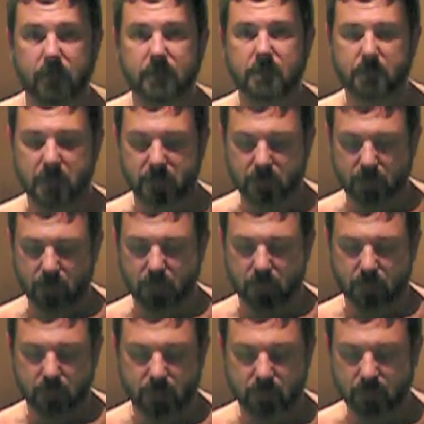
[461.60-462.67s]
It smells
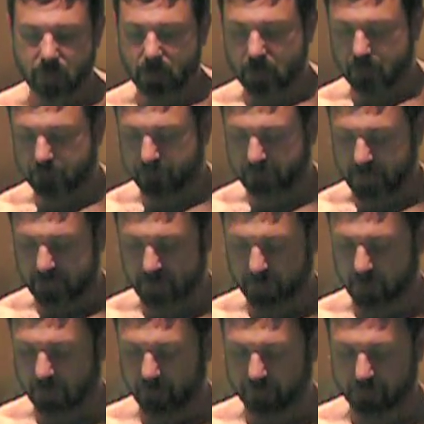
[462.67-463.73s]
good. So
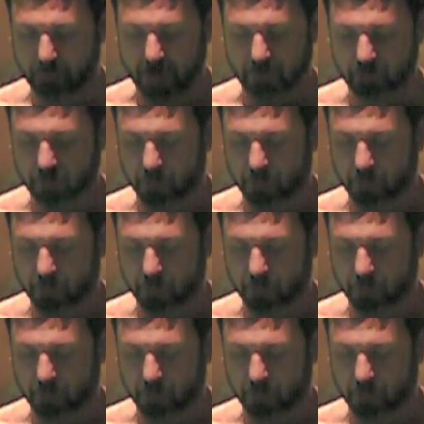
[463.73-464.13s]
sort of about